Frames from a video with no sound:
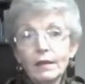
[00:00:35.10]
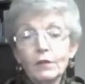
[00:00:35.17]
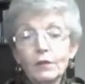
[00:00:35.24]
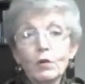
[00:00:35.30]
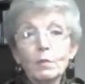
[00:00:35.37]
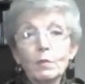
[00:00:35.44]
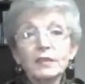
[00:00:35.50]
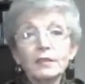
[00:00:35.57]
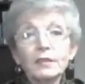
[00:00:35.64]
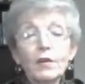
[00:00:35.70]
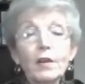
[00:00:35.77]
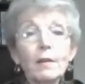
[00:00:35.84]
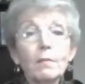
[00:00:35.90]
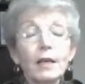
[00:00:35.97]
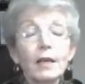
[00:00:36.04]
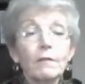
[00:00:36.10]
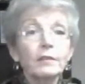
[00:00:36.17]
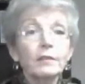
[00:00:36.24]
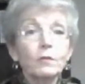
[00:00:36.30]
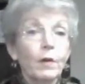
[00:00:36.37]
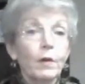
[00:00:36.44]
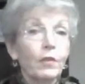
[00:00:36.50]
normal sodium level
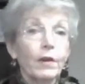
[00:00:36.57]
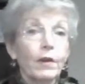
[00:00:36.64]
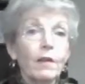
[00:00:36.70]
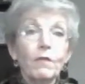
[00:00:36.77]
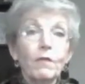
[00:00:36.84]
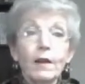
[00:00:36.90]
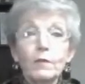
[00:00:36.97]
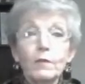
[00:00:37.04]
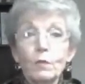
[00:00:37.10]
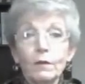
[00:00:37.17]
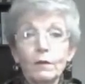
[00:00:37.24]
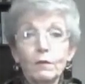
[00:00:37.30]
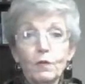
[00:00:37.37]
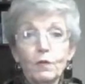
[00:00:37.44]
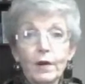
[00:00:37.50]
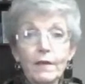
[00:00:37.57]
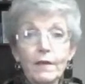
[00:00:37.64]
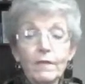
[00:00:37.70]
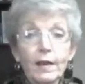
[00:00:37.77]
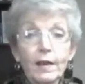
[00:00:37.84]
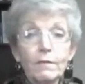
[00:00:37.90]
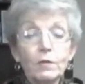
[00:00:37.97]
is 135 to
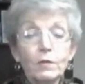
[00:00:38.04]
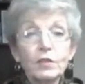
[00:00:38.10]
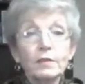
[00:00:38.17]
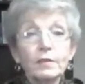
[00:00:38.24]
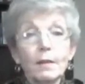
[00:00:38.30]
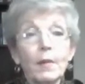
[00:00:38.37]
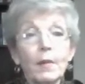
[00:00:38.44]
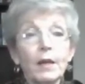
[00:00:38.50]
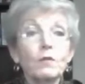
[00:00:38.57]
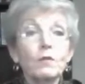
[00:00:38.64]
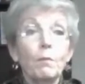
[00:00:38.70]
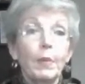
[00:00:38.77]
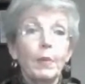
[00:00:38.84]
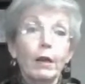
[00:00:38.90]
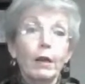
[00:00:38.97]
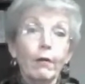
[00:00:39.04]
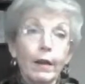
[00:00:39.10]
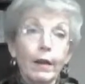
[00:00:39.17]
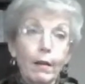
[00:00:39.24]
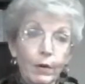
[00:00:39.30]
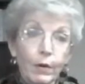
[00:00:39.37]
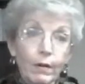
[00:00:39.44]
145, which is a much bigger
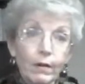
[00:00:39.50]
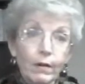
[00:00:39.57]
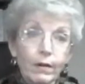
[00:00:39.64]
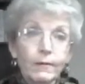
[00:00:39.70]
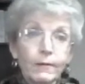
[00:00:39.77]
number